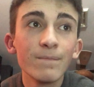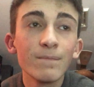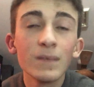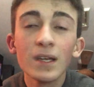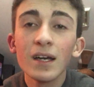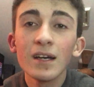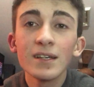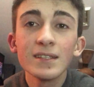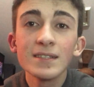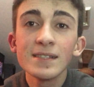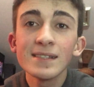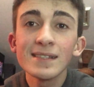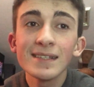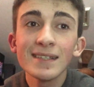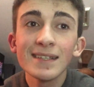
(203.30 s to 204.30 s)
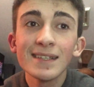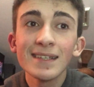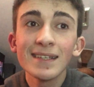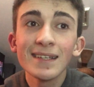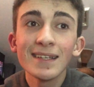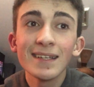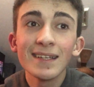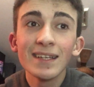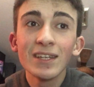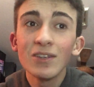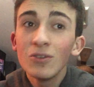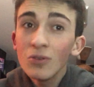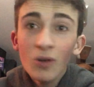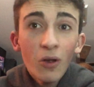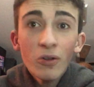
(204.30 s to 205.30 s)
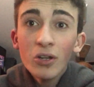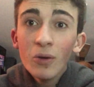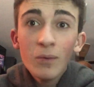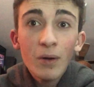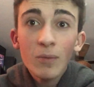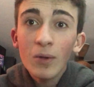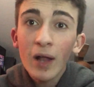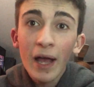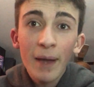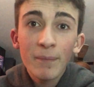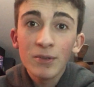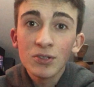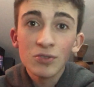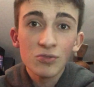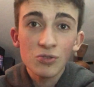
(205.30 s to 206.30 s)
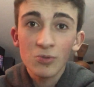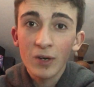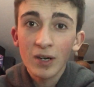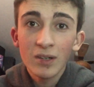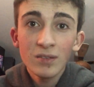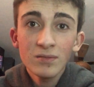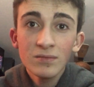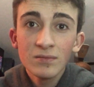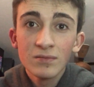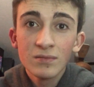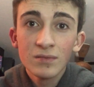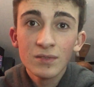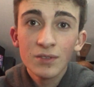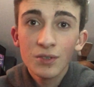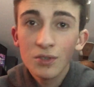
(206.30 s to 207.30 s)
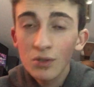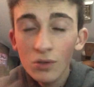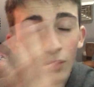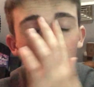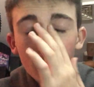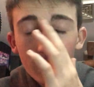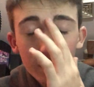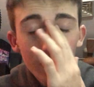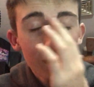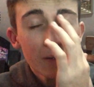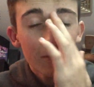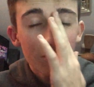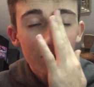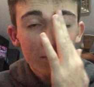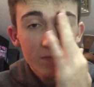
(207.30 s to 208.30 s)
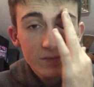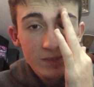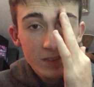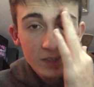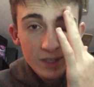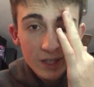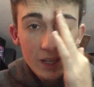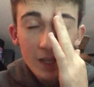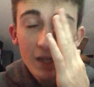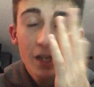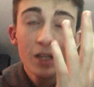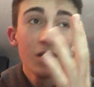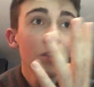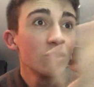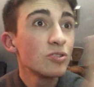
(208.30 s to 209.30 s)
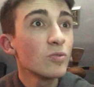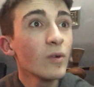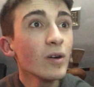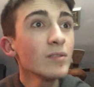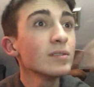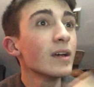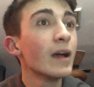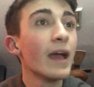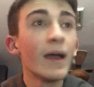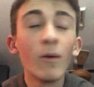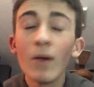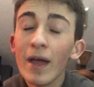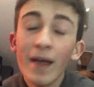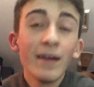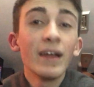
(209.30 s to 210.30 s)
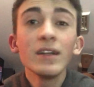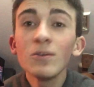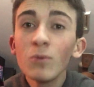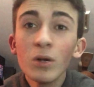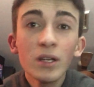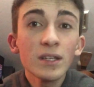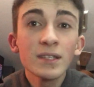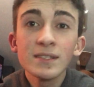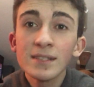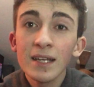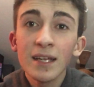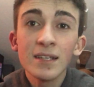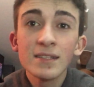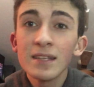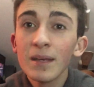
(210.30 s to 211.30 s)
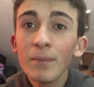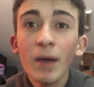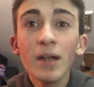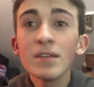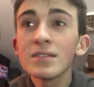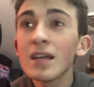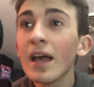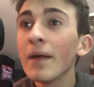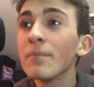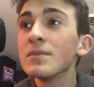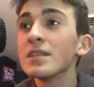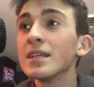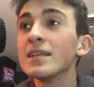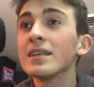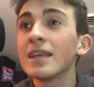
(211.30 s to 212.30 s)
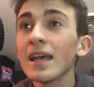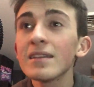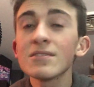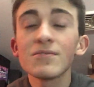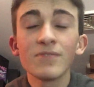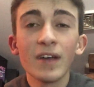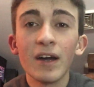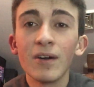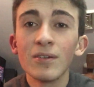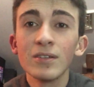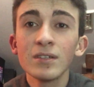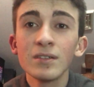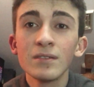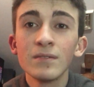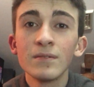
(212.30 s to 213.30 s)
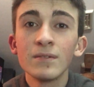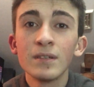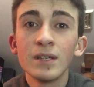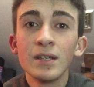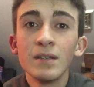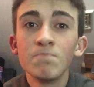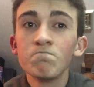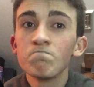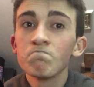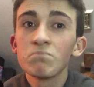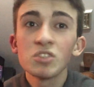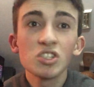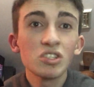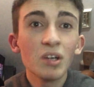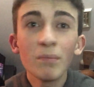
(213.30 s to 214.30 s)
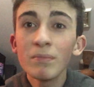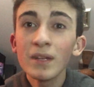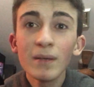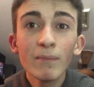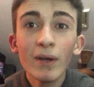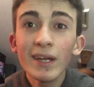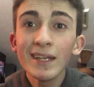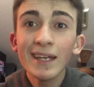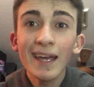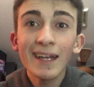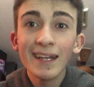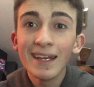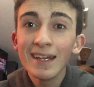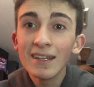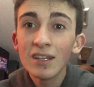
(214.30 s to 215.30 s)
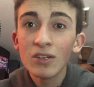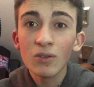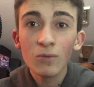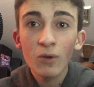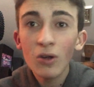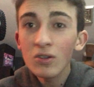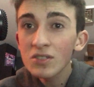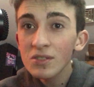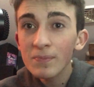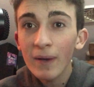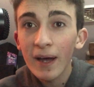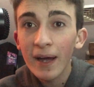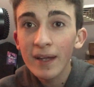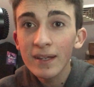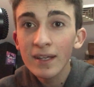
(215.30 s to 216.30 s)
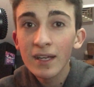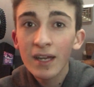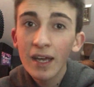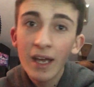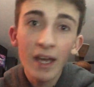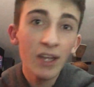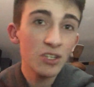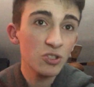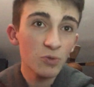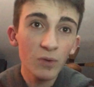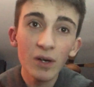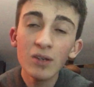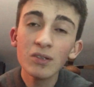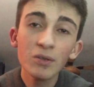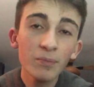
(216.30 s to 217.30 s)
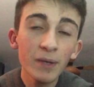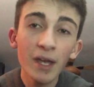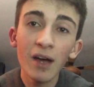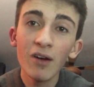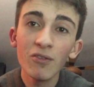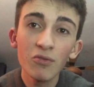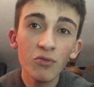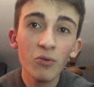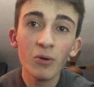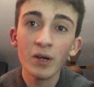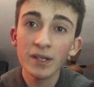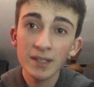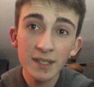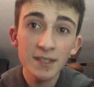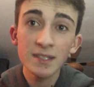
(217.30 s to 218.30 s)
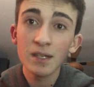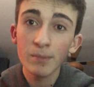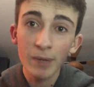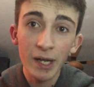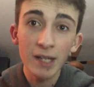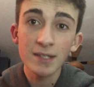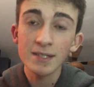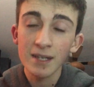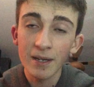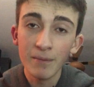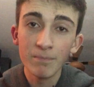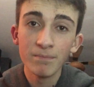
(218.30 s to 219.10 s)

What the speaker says: Because you don't know what will happen to Joel. You do not know. Joel, any one of these days, the amount of times he gets fouled, something might get hit in the wrong spot, and Joel could be out for a decent amount of time.